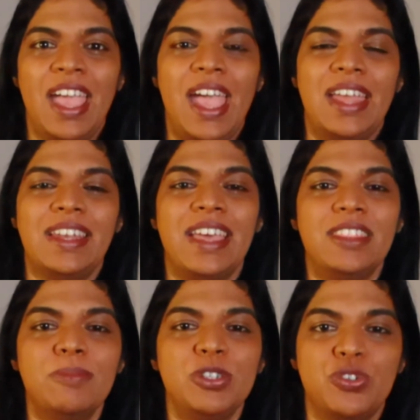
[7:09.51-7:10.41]
and at
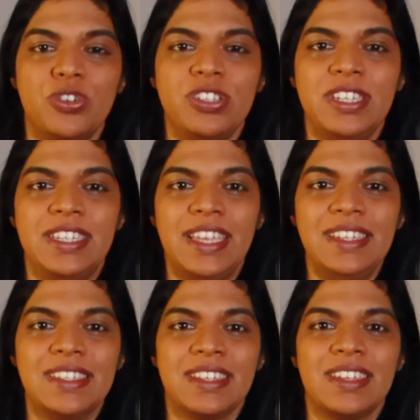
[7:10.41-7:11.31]
the majority
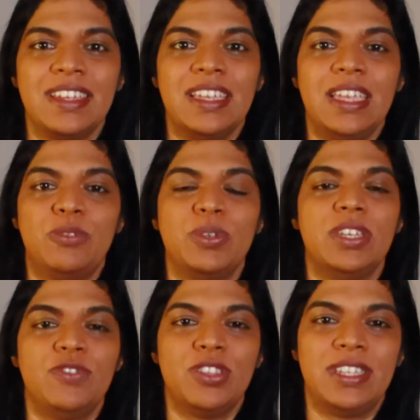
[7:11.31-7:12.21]
date, it would
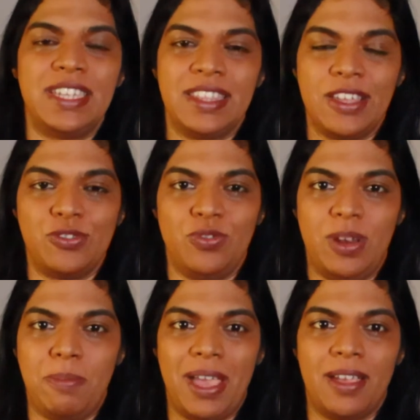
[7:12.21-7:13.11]
give you the 10,000
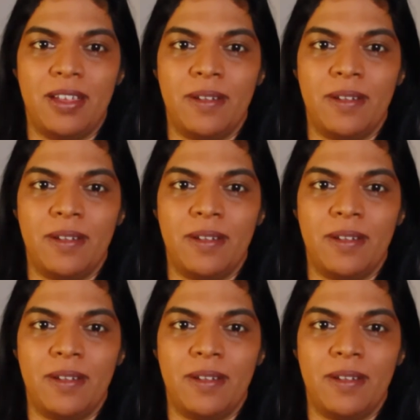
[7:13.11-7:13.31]
Rand back.